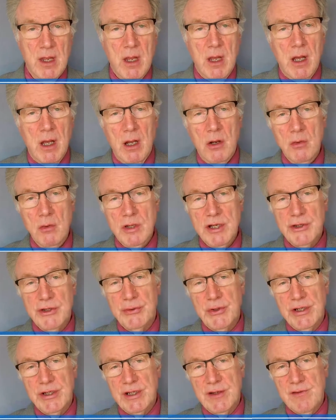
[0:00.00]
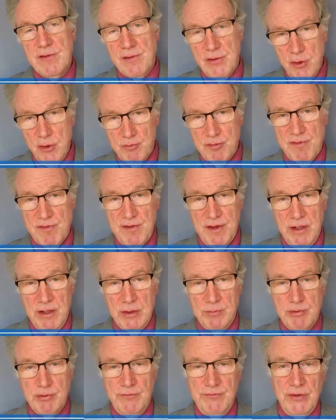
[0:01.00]
Only
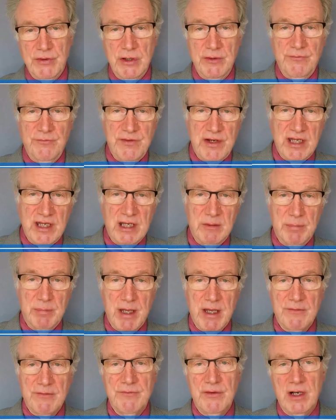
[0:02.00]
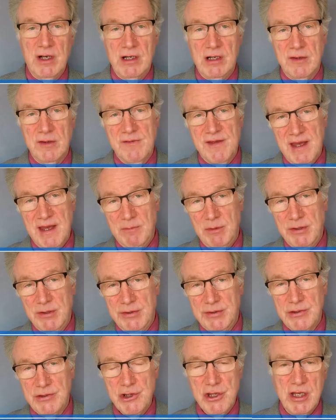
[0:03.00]
22% preferred feeding back via a tablet
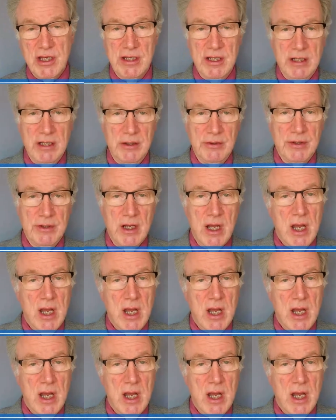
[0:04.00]
at checkout,